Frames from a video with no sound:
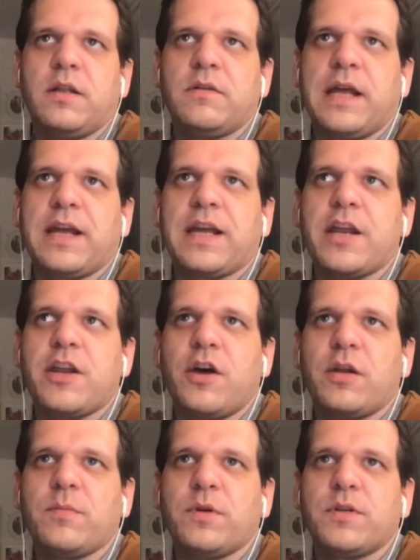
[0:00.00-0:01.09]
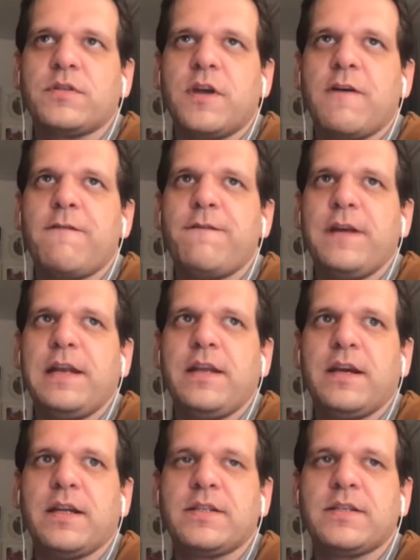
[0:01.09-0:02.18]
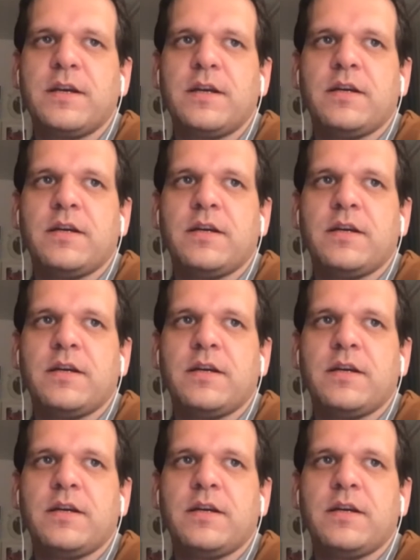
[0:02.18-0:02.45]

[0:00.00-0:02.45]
like anonymous affiliates